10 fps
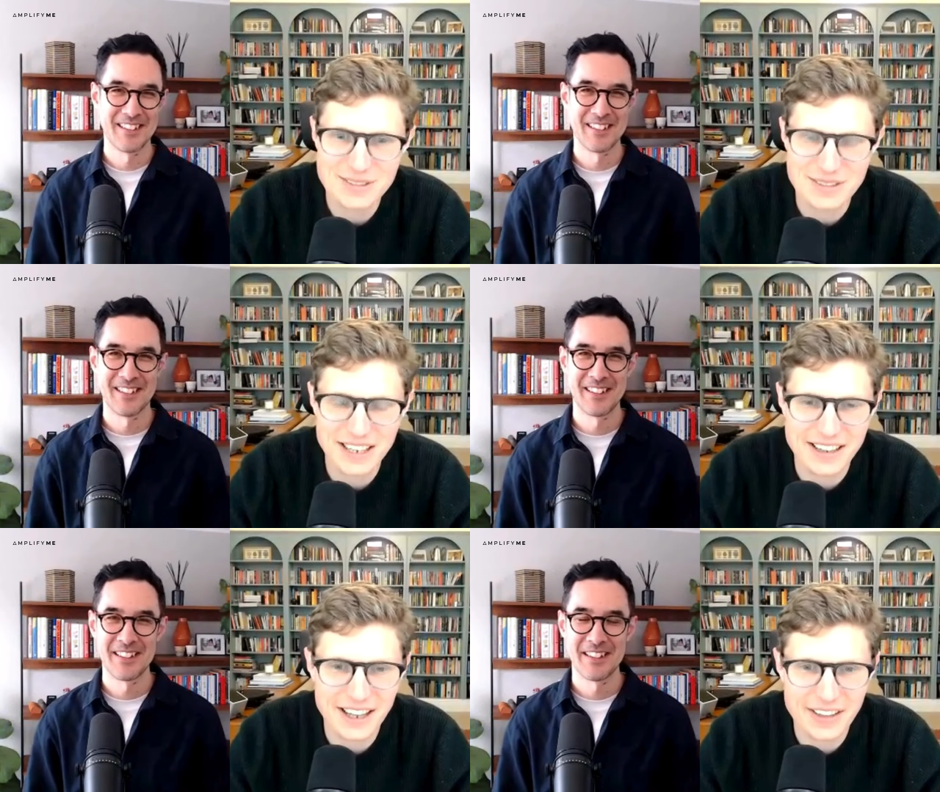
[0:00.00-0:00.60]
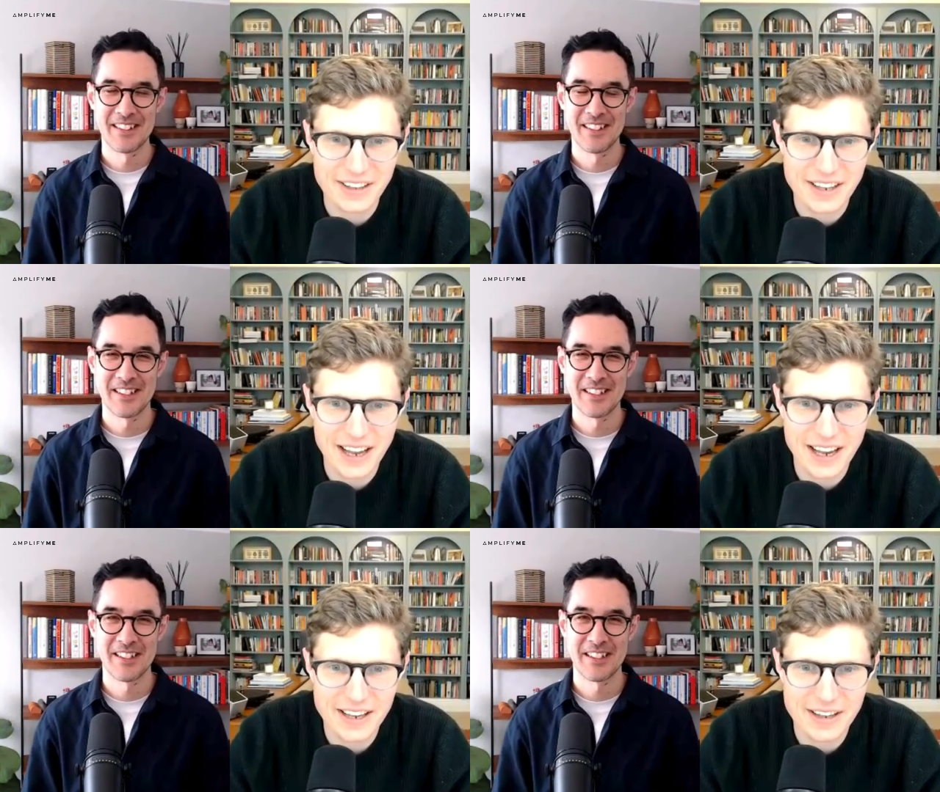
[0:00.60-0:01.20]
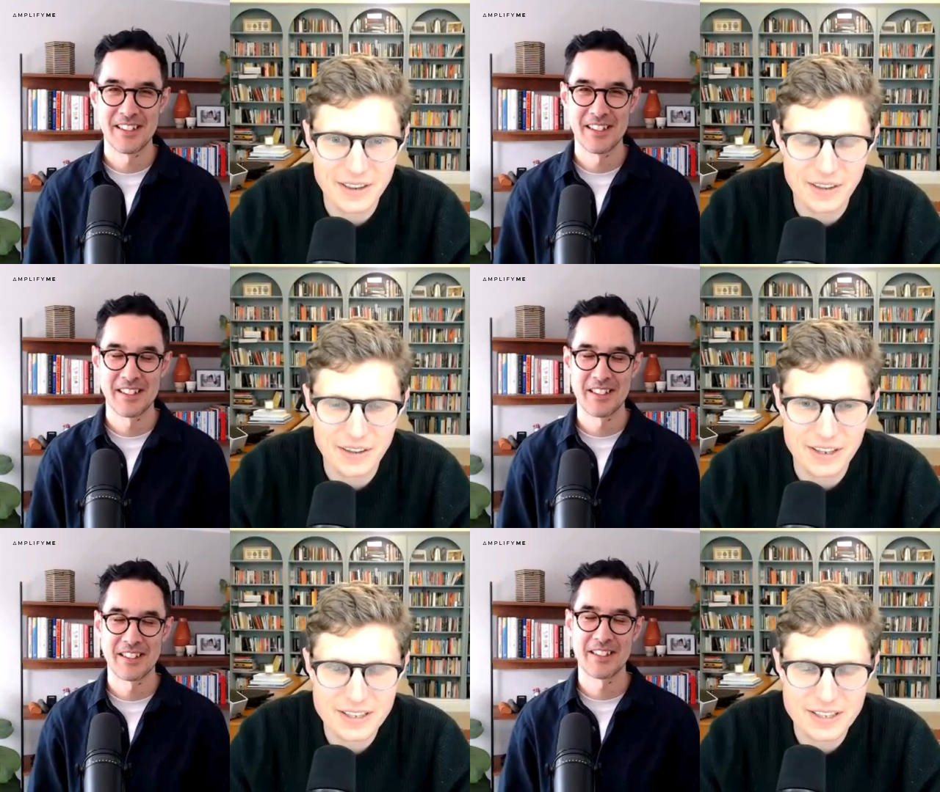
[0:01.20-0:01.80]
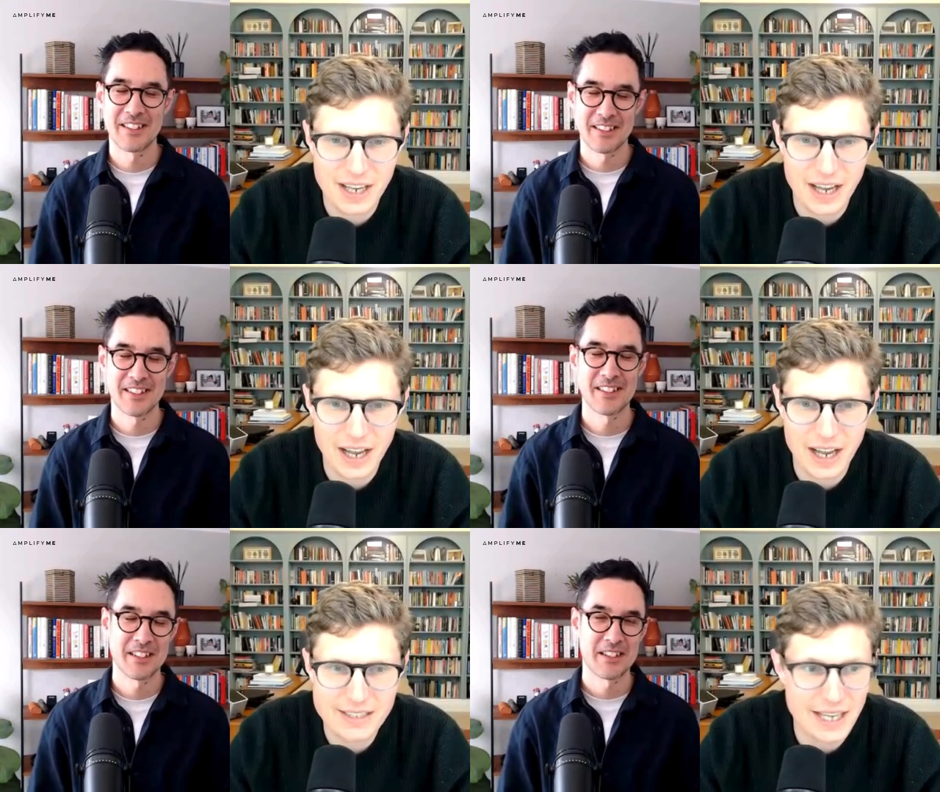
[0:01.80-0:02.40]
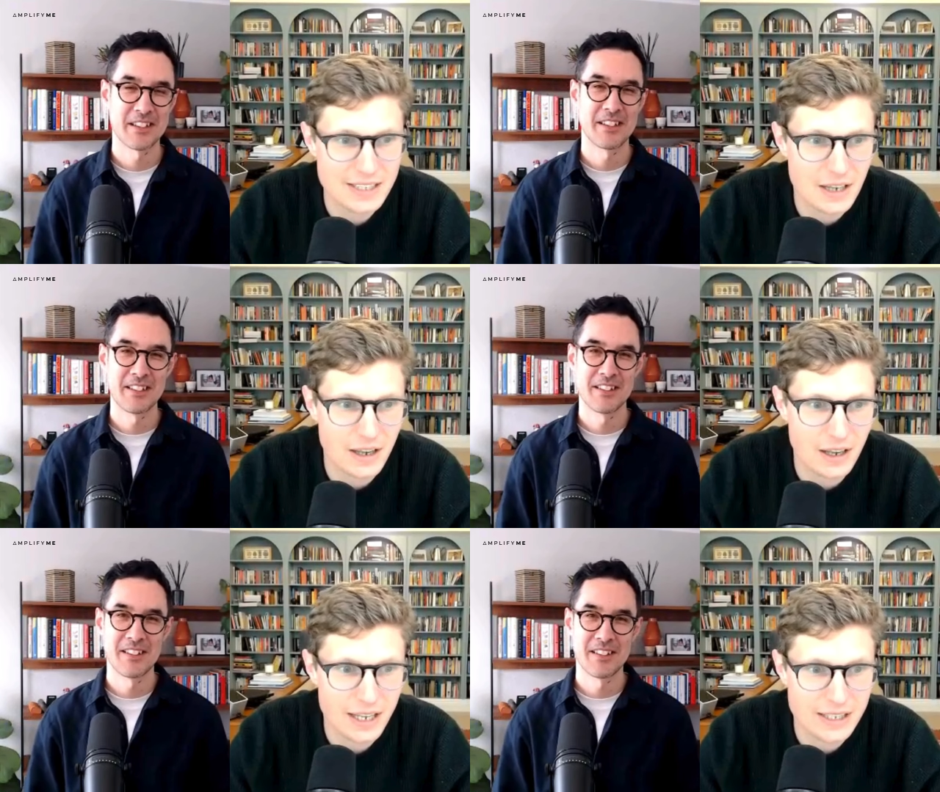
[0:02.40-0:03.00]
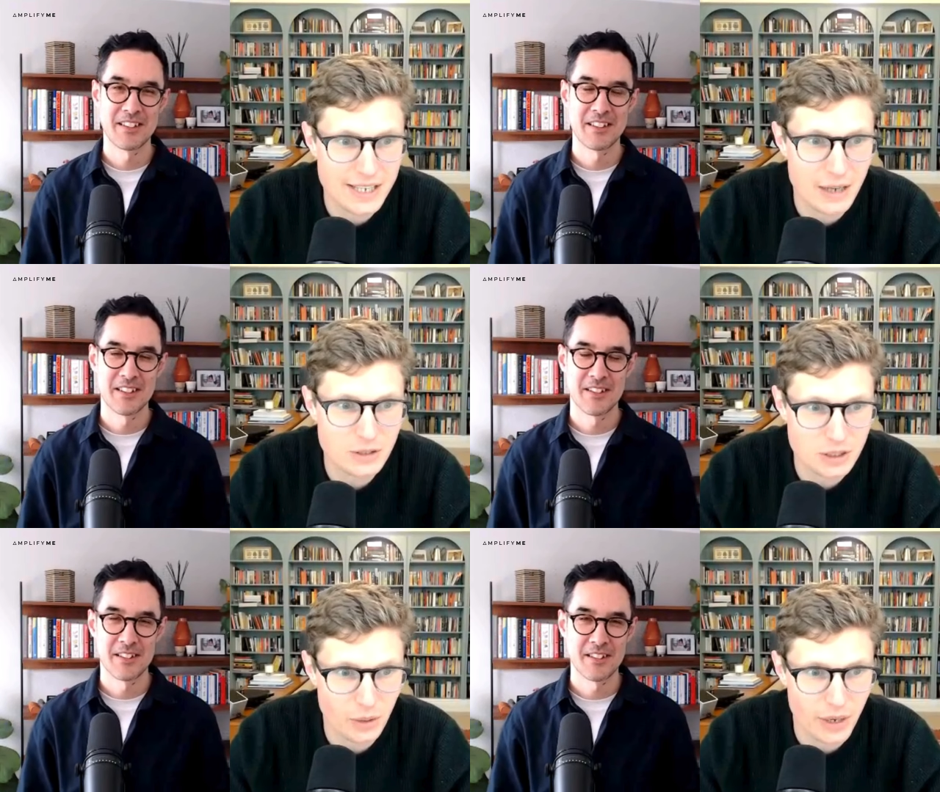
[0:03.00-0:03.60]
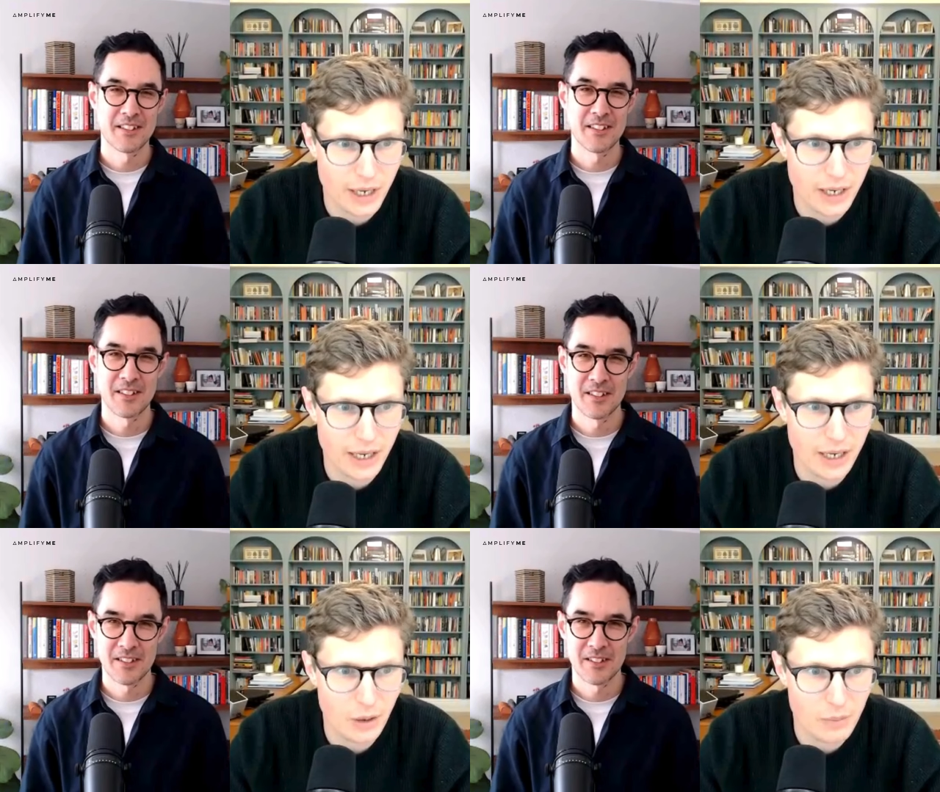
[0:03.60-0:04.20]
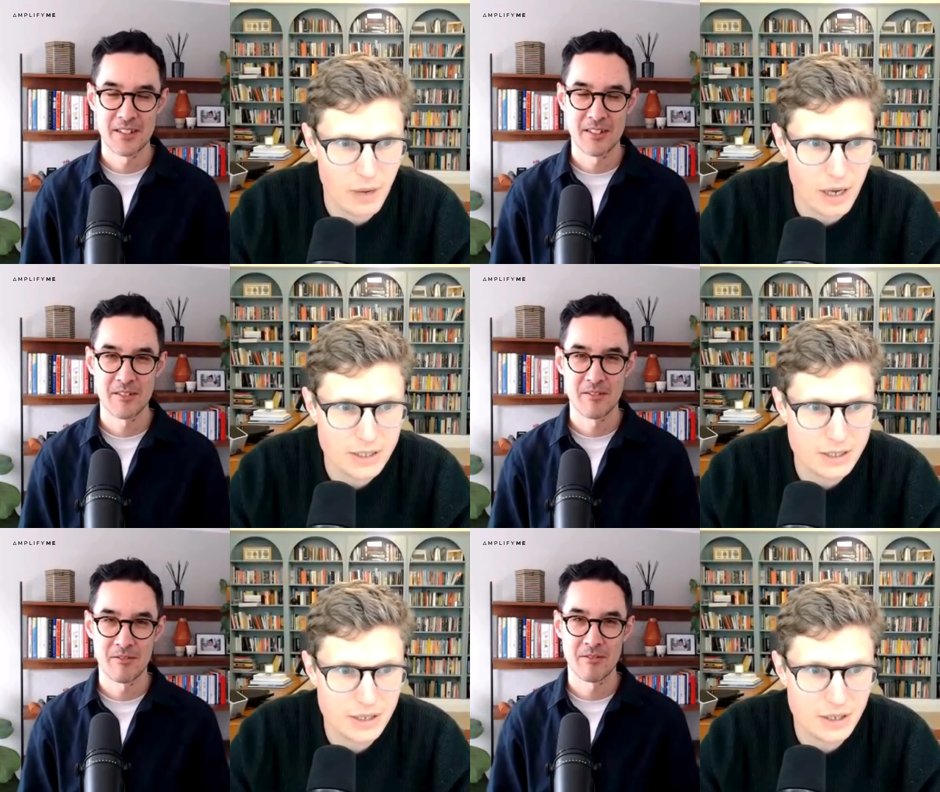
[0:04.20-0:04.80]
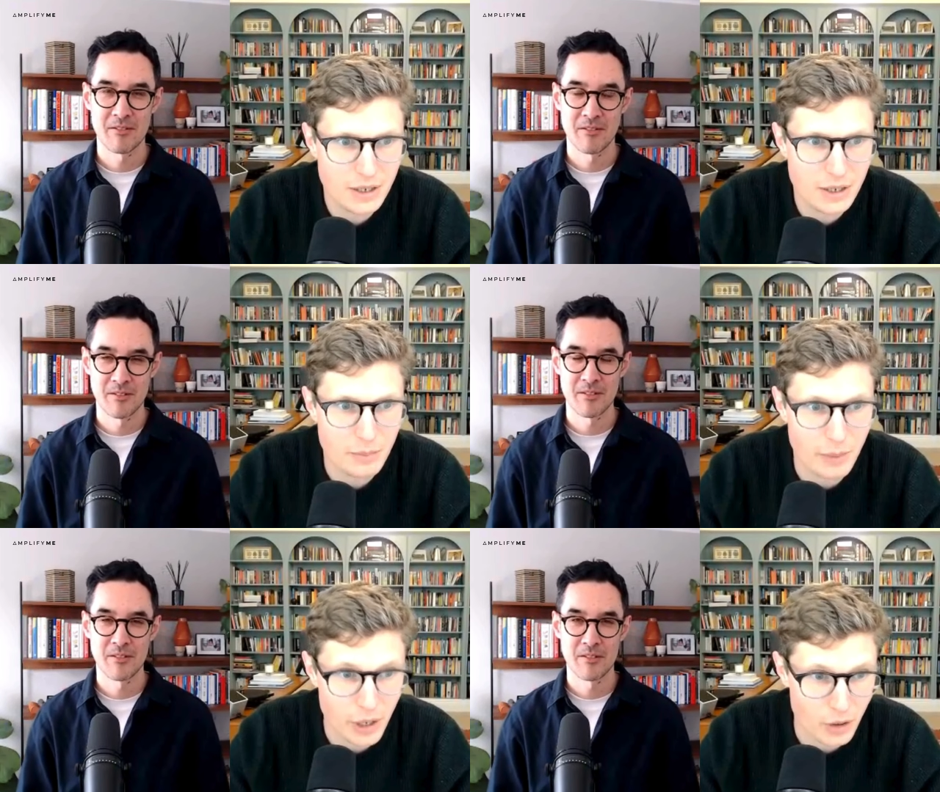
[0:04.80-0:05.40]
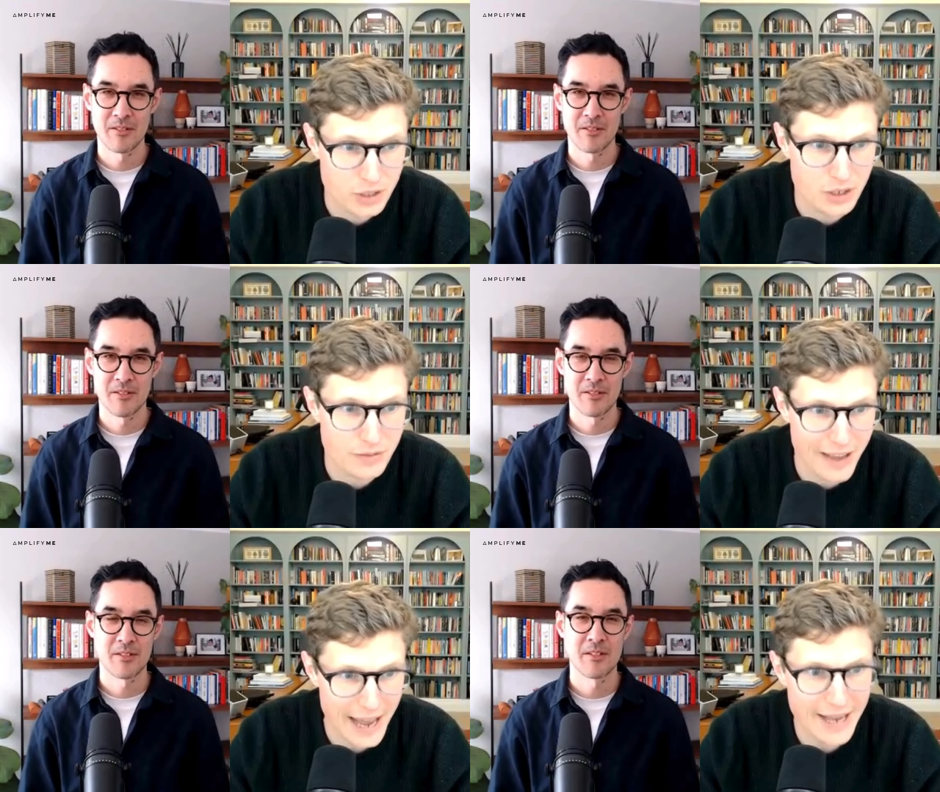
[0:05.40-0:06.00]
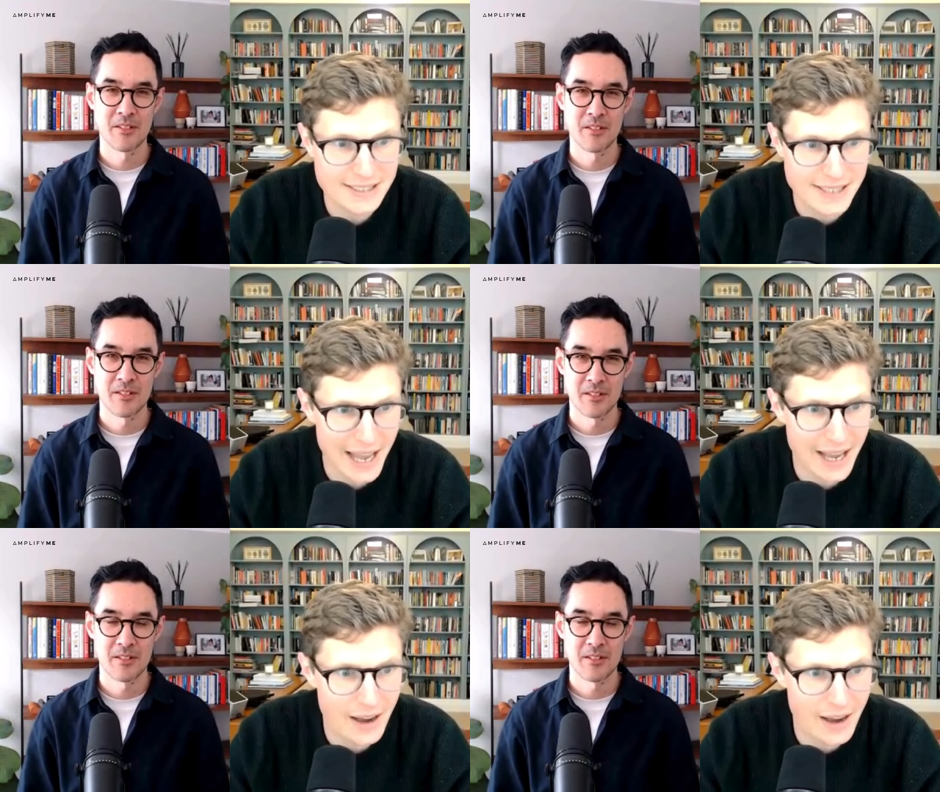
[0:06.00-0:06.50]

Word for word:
Speaker 1: I was reading the other day that uh, Tesla is now suing Elon Musk because of X